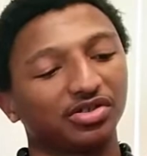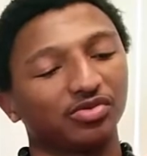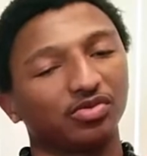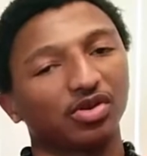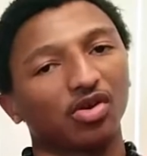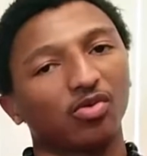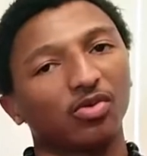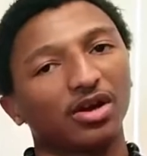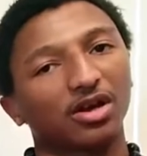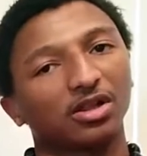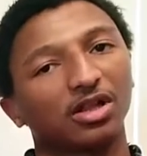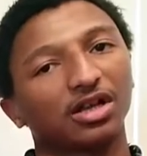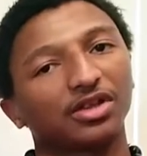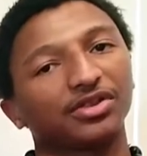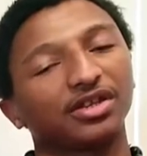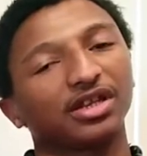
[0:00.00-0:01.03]
I'm gonna wet
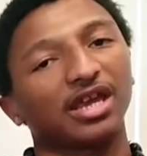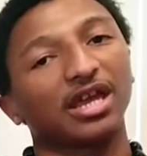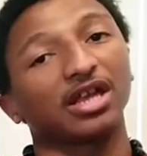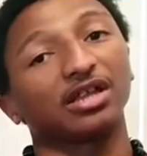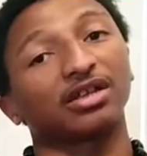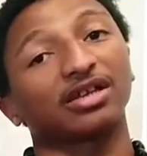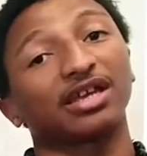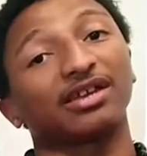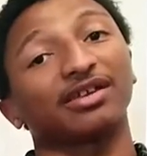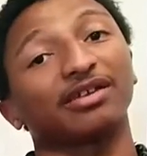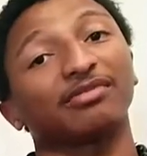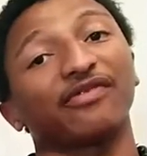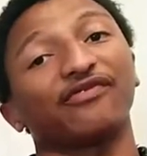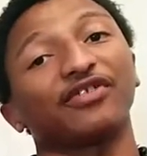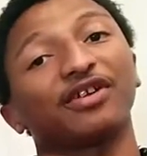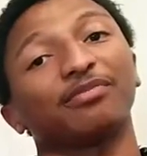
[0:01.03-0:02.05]
cloth it. Hang on, I gotta
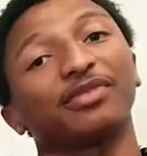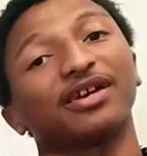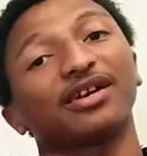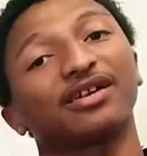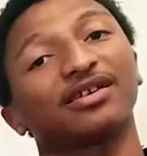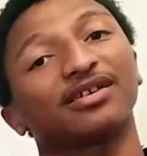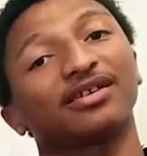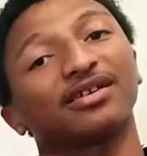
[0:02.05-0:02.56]
get my finger back.